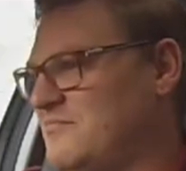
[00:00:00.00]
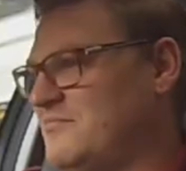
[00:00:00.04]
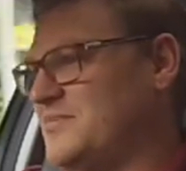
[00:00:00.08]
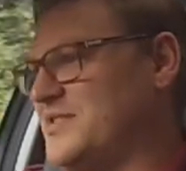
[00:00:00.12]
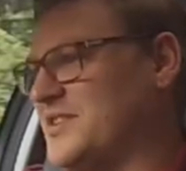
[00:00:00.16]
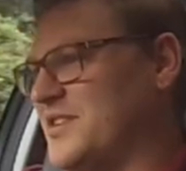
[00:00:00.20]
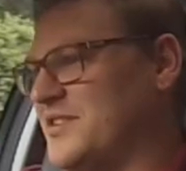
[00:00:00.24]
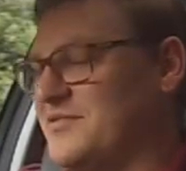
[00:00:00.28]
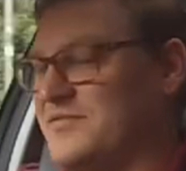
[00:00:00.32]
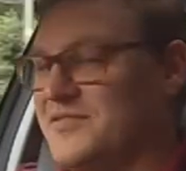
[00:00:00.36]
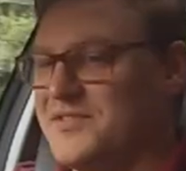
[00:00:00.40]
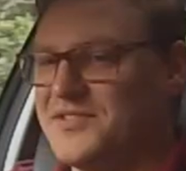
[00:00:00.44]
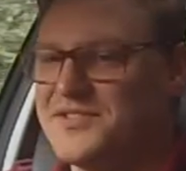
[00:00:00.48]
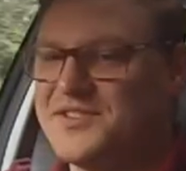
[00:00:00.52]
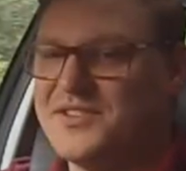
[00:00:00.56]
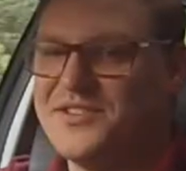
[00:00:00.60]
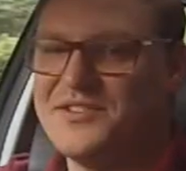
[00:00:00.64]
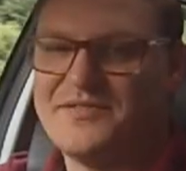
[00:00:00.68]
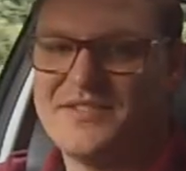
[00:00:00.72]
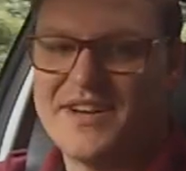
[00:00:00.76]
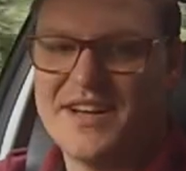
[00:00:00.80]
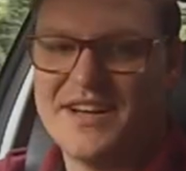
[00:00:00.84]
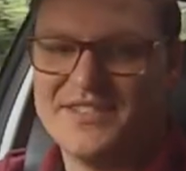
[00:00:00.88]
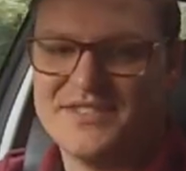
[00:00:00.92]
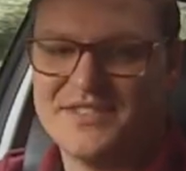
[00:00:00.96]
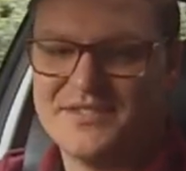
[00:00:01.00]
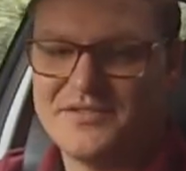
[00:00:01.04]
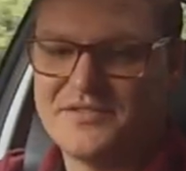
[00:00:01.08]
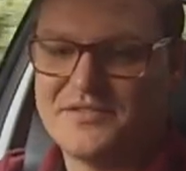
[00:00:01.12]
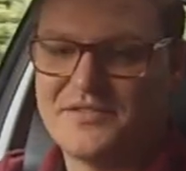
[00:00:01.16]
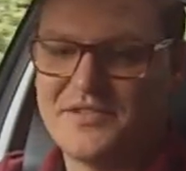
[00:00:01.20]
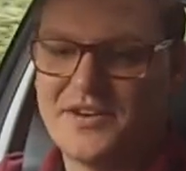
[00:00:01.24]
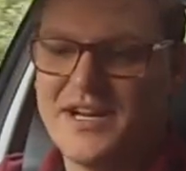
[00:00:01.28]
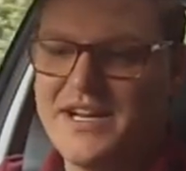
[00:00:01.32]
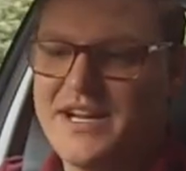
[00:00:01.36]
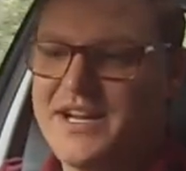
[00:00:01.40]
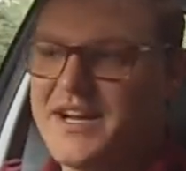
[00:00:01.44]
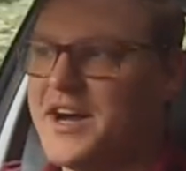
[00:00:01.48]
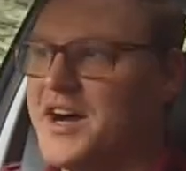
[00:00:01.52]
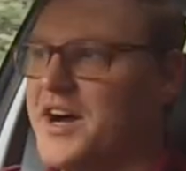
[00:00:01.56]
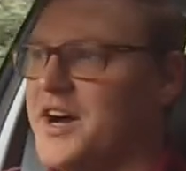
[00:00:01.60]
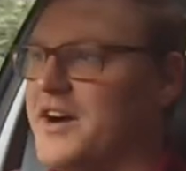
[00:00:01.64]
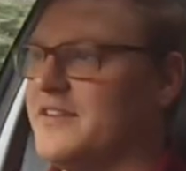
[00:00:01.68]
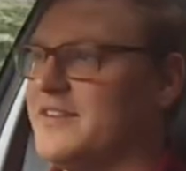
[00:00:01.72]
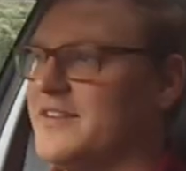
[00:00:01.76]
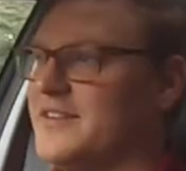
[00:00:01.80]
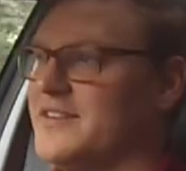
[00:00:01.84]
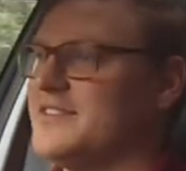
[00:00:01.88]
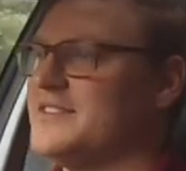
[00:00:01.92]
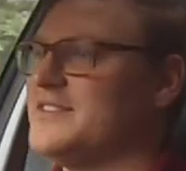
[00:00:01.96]
So for a 2003
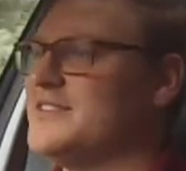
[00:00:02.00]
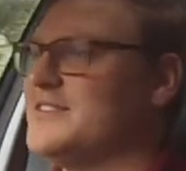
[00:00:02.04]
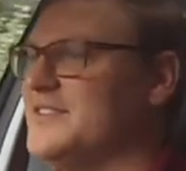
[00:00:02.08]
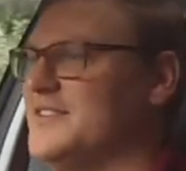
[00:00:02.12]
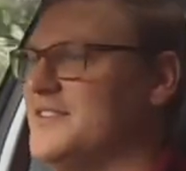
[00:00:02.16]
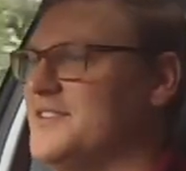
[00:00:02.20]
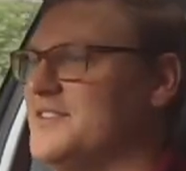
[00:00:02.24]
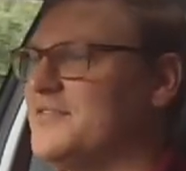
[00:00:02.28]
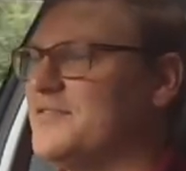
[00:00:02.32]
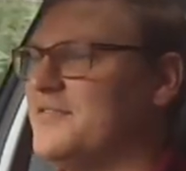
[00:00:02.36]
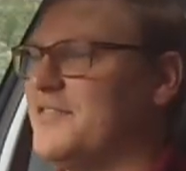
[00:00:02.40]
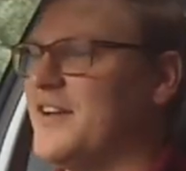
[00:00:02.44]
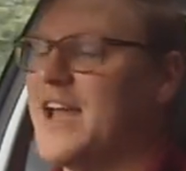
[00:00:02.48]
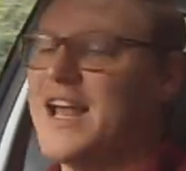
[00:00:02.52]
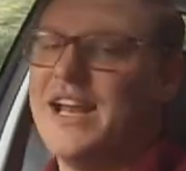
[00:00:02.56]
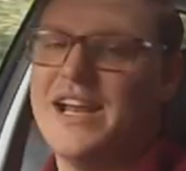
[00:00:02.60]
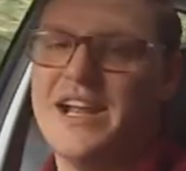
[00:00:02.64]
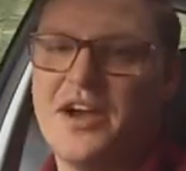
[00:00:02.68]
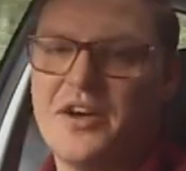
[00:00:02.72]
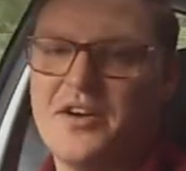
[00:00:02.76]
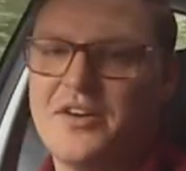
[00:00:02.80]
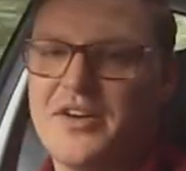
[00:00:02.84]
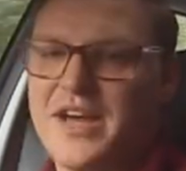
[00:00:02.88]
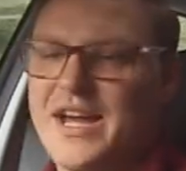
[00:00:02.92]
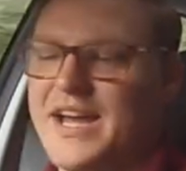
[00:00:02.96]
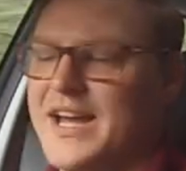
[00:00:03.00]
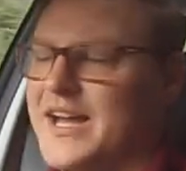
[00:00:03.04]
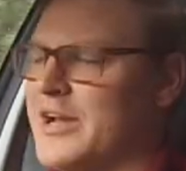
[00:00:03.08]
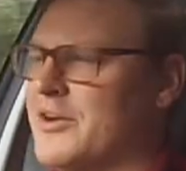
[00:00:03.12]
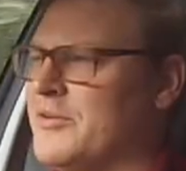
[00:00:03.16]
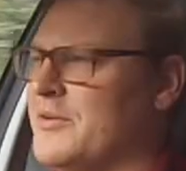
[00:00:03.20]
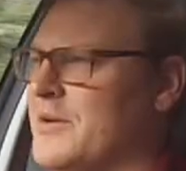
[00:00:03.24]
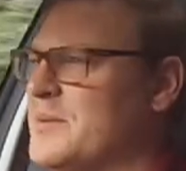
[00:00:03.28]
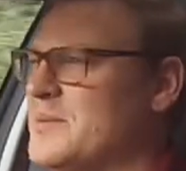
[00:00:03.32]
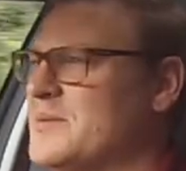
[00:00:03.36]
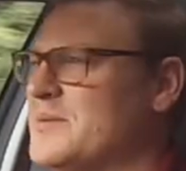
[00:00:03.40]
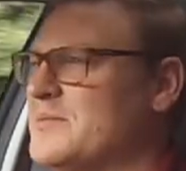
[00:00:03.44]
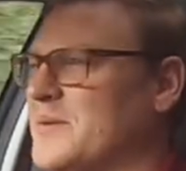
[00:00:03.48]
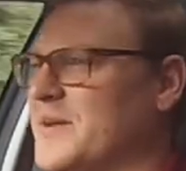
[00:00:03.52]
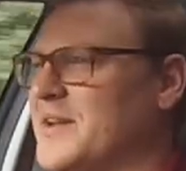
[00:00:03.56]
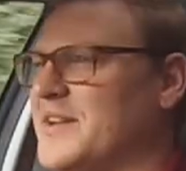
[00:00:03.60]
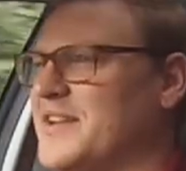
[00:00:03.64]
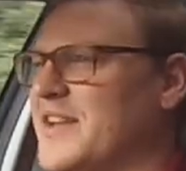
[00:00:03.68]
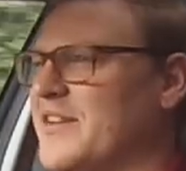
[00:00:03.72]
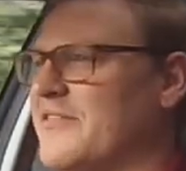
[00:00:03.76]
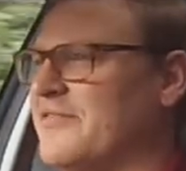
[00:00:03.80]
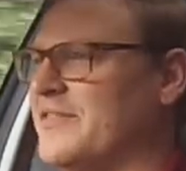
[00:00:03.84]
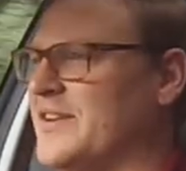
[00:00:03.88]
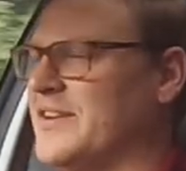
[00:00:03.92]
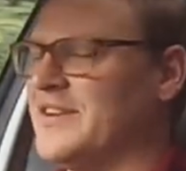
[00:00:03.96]
car, it's fairly okay equipped, but
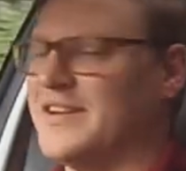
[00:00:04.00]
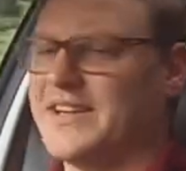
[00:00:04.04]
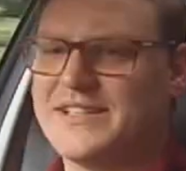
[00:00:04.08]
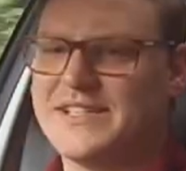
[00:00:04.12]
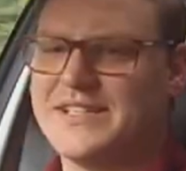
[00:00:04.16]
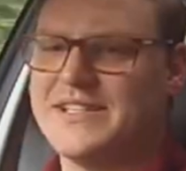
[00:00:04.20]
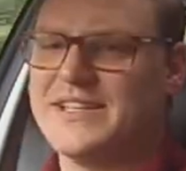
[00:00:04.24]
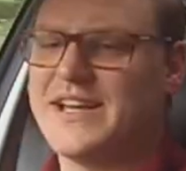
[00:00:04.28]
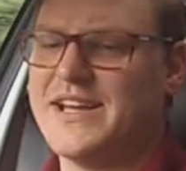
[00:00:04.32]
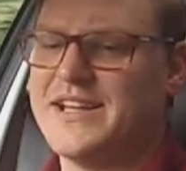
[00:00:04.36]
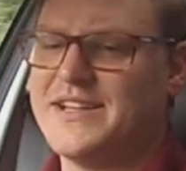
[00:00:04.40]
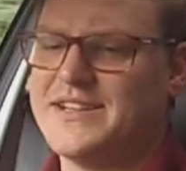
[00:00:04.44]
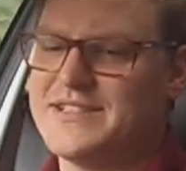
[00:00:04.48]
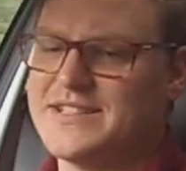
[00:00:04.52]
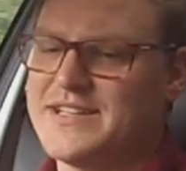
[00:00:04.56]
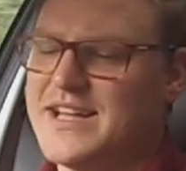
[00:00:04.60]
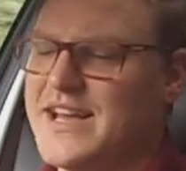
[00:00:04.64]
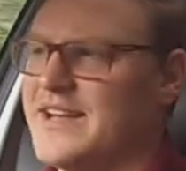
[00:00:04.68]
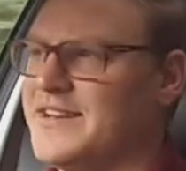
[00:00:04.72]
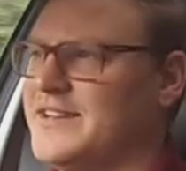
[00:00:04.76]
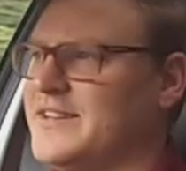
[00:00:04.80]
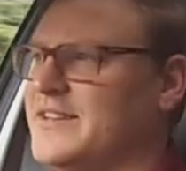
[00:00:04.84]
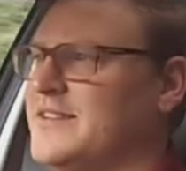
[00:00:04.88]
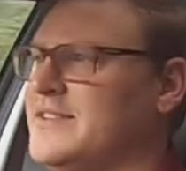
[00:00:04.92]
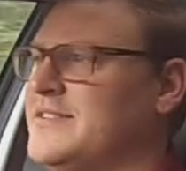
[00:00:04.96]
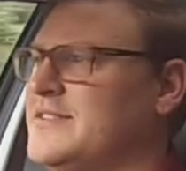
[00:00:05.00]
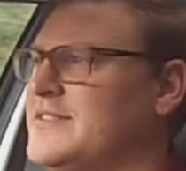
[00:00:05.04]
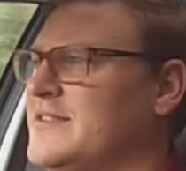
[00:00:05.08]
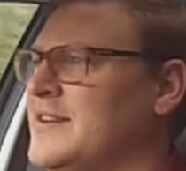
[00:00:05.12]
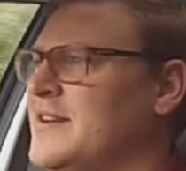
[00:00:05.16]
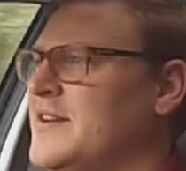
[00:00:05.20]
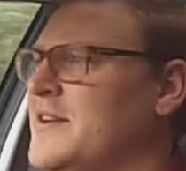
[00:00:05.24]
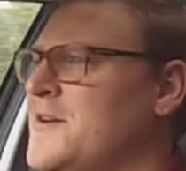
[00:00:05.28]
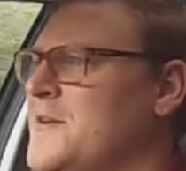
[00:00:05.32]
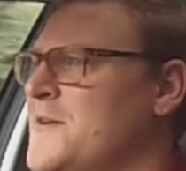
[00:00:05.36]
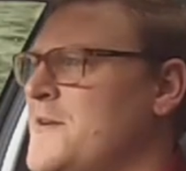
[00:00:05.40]
nothing like today's standards.